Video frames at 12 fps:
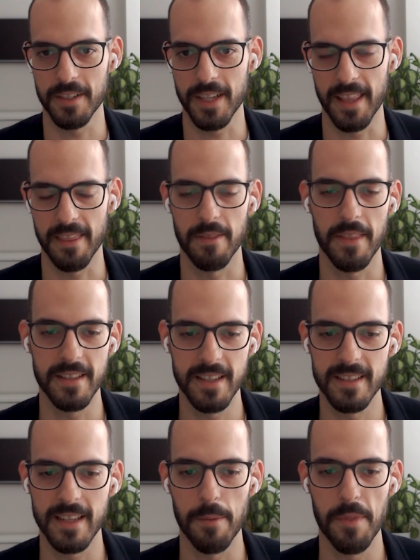And this is
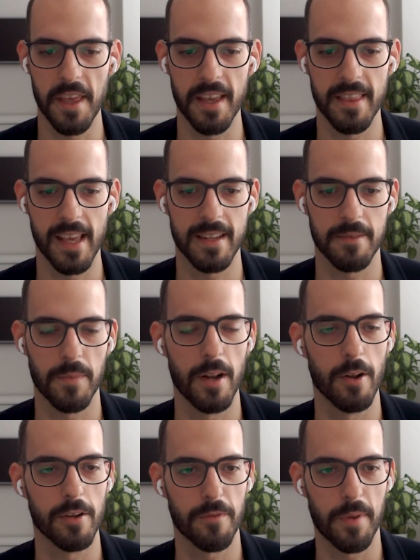something that a
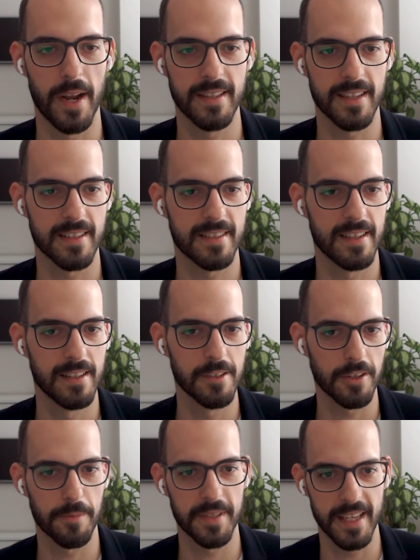lot of brands are still not
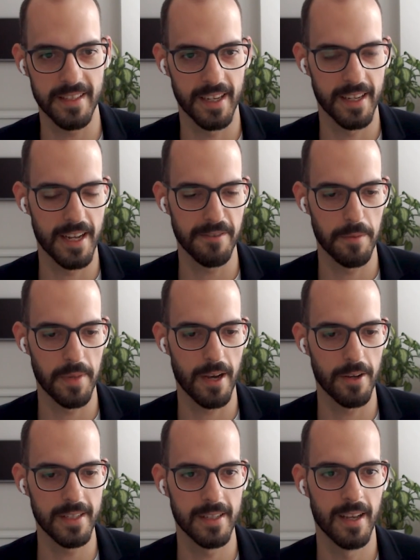obsessing enough about,